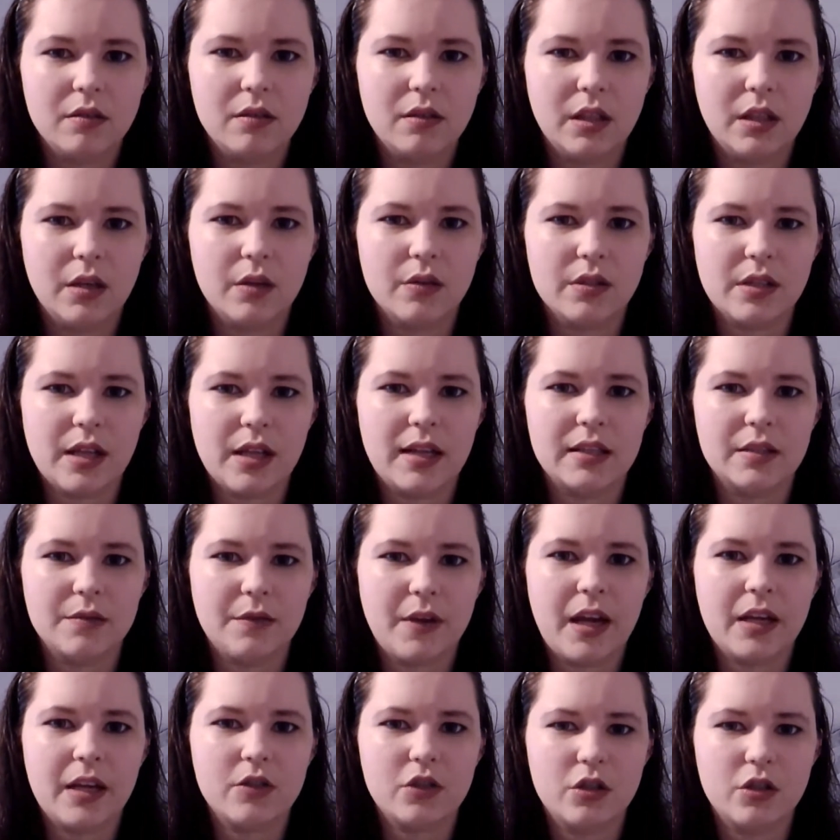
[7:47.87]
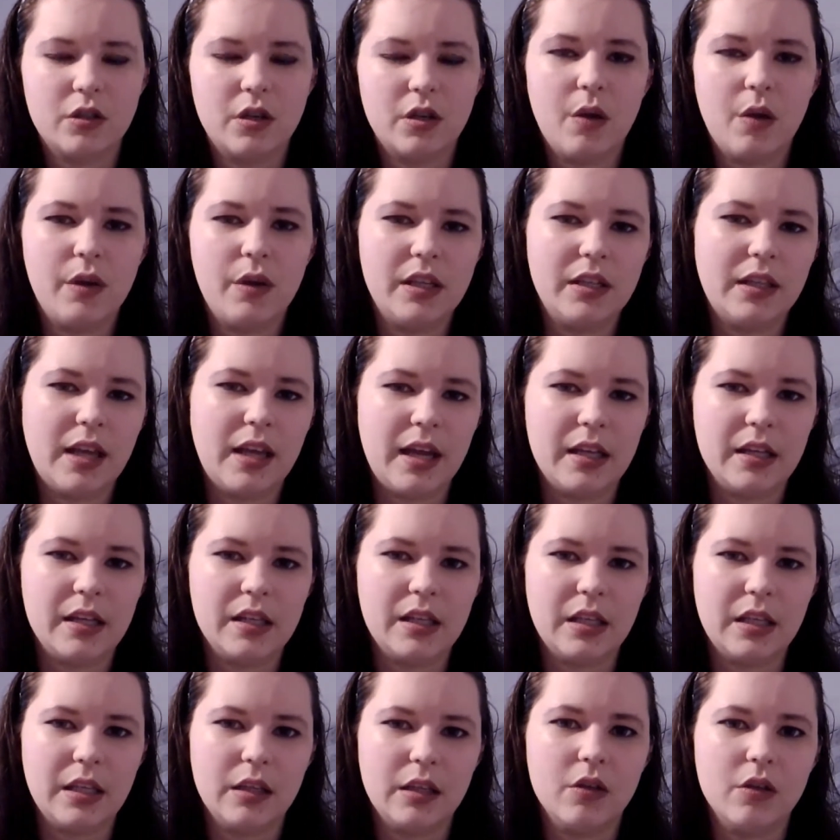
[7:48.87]
you know, satisfaction, knowing that
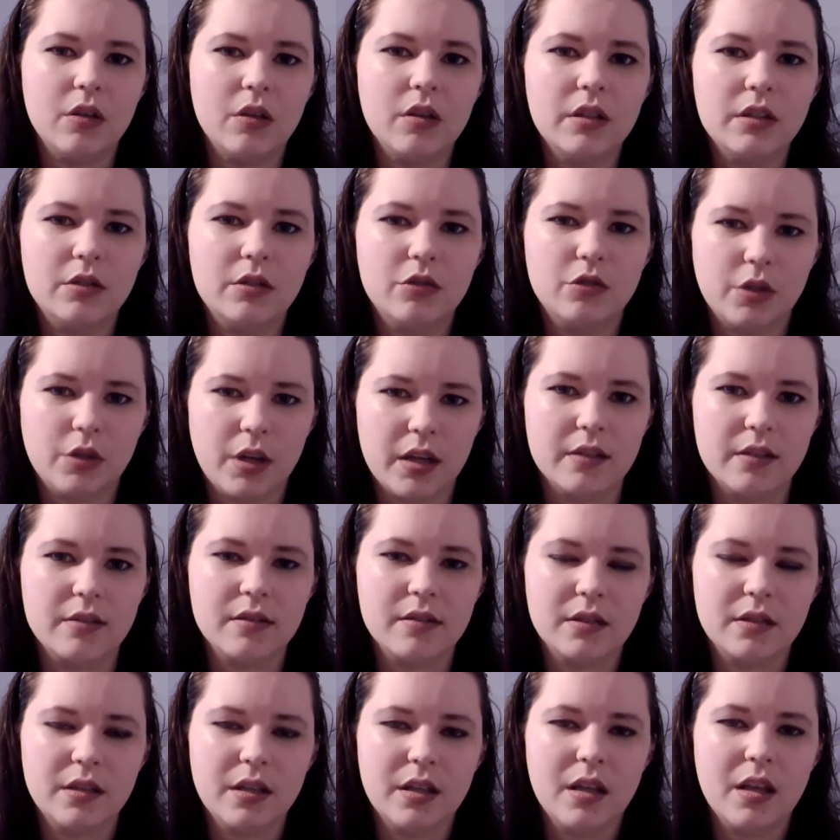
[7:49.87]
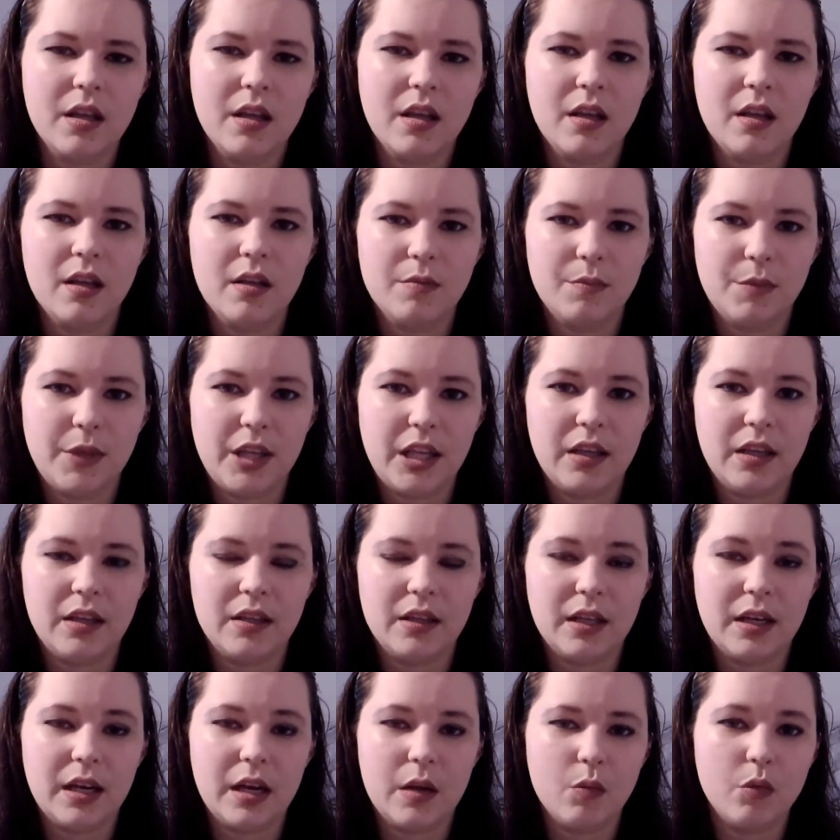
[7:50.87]
he could trust me
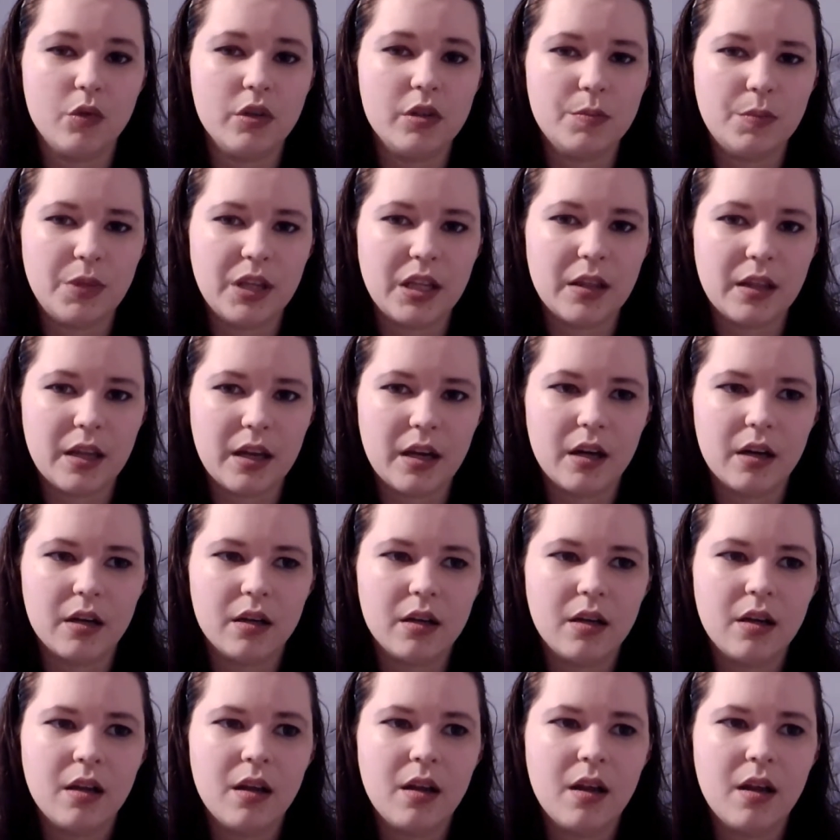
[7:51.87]
and that I would be there.